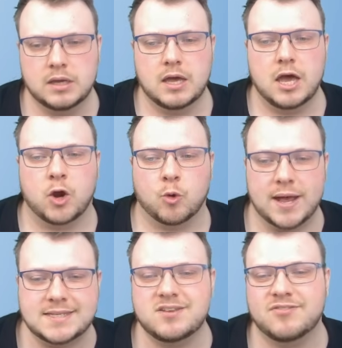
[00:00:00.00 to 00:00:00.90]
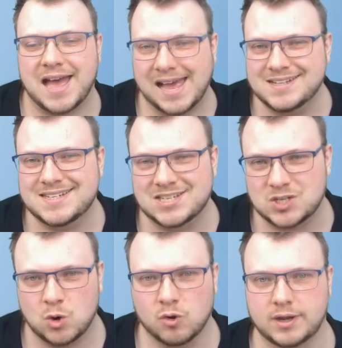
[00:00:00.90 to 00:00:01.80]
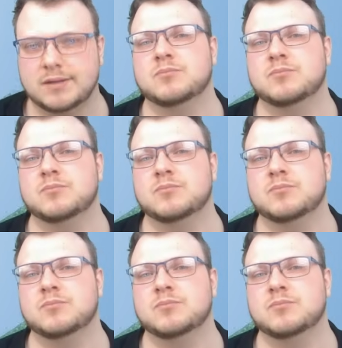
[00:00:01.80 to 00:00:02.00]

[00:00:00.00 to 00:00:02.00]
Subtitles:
Aggressive anti-scoring.